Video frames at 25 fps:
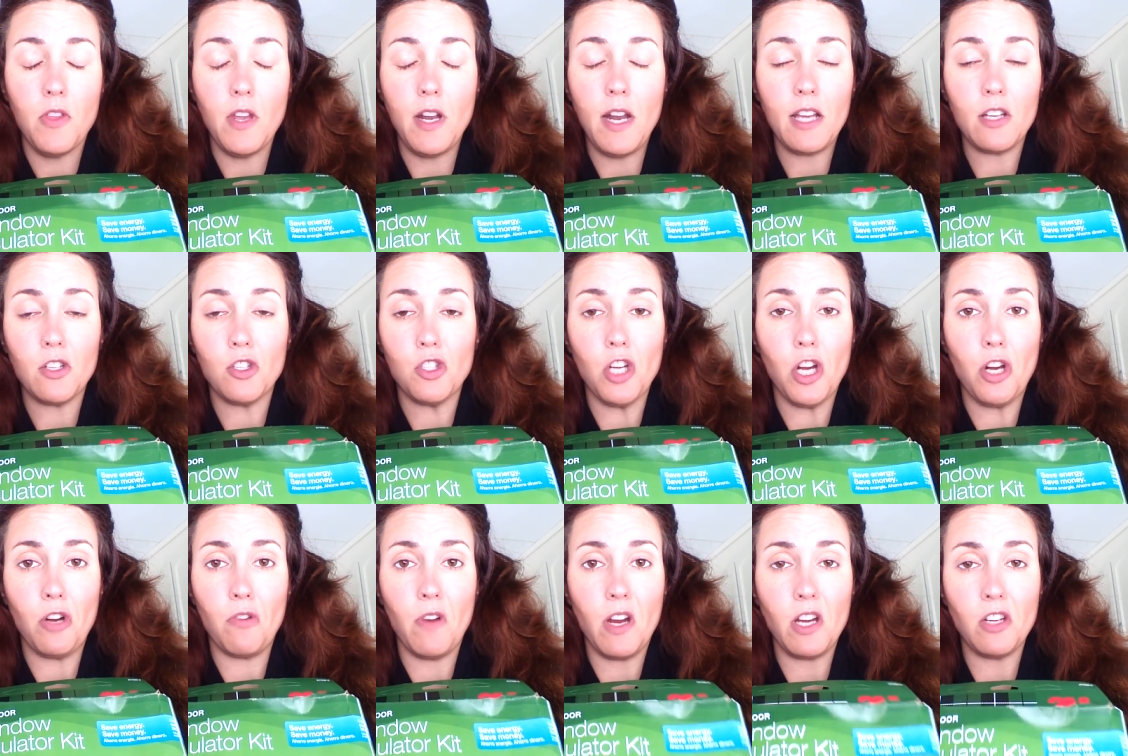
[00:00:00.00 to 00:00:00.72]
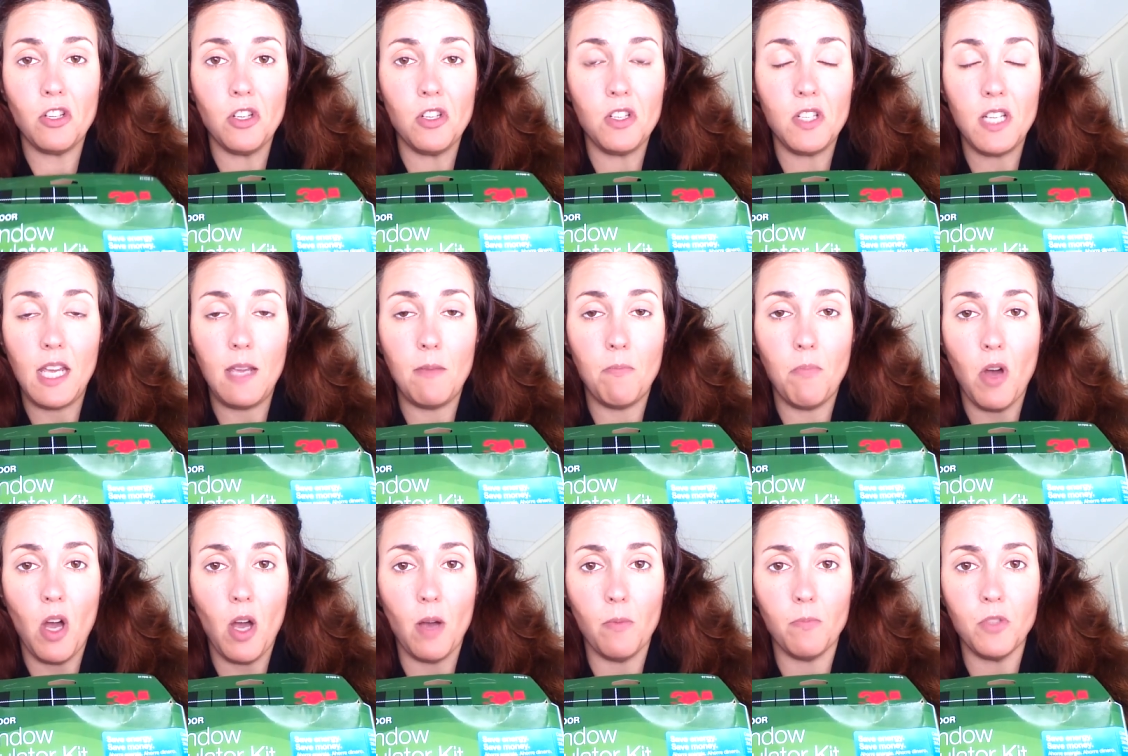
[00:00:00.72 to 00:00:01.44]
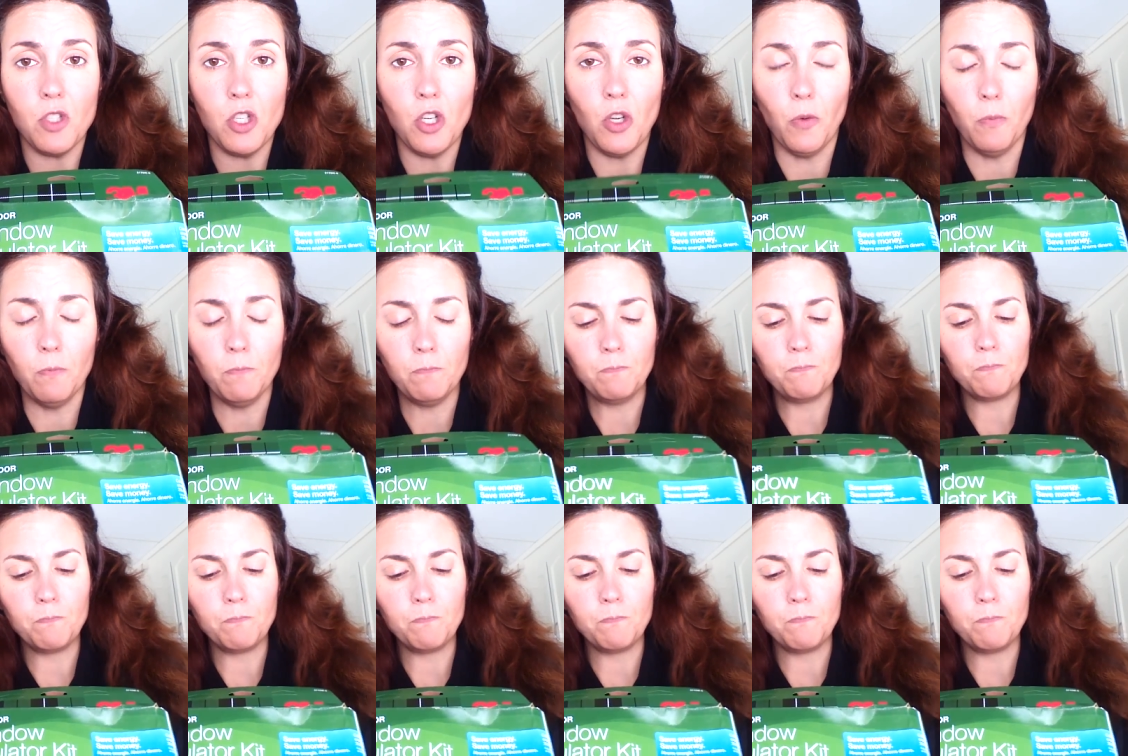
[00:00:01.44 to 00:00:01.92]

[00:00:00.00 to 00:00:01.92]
the next generation tape popped too.